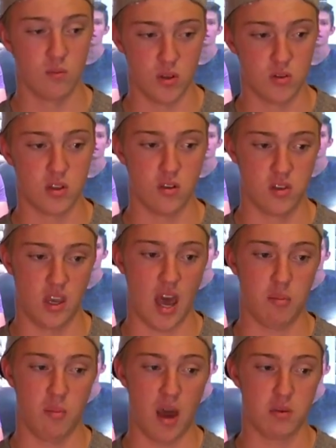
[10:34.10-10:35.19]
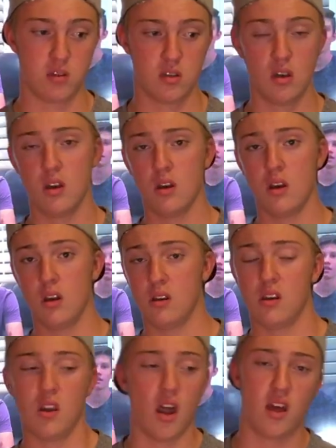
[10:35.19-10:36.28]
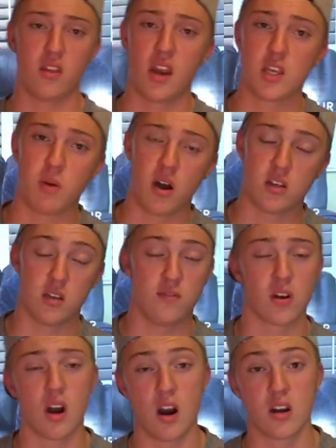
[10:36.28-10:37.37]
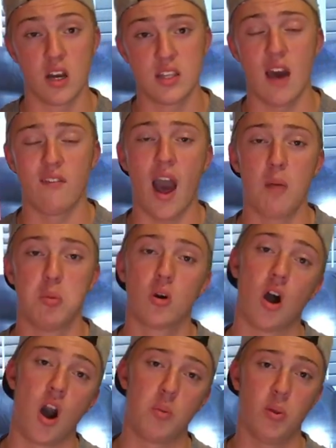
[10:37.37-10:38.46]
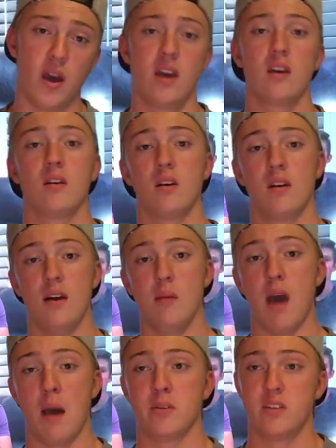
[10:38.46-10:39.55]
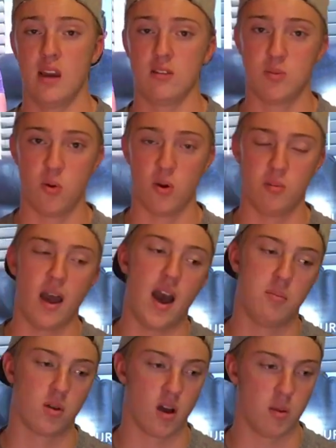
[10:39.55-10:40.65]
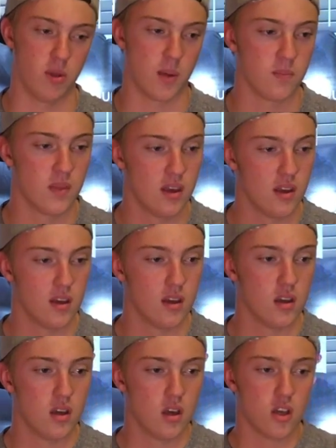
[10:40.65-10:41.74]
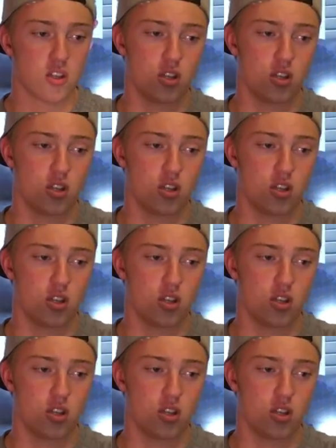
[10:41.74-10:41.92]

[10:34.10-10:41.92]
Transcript: Just using Apple Maps. Another nice part is if your car does have Apple CarPlay, Maps is now supported by Apple CarPlay.